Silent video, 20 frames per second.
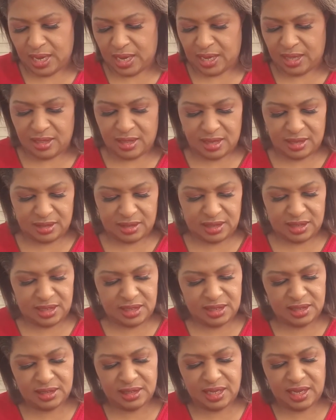And this
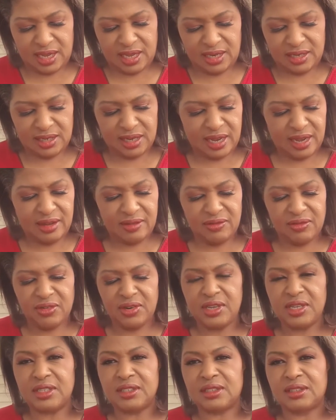is the
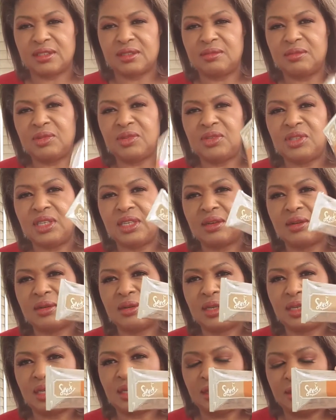Anti-Frizz Smoothing
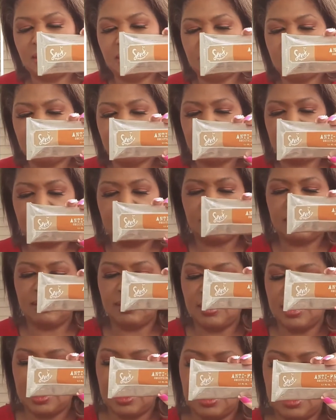Cream.
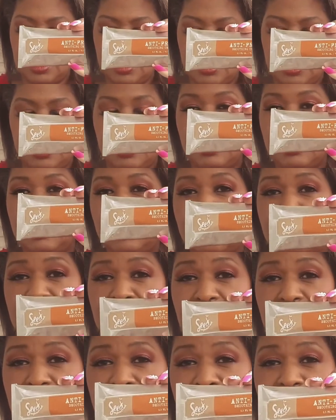No
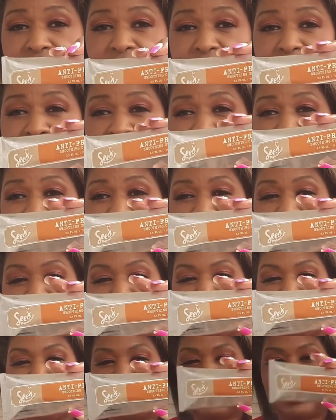seeds in this box.
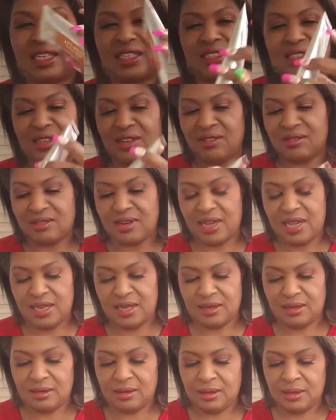That's alright.
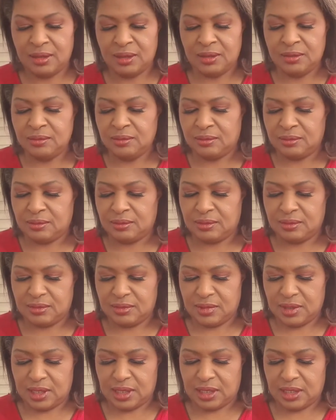
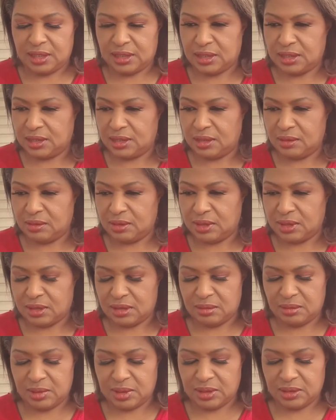To see what it
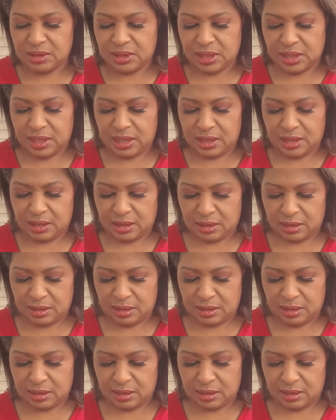smells like.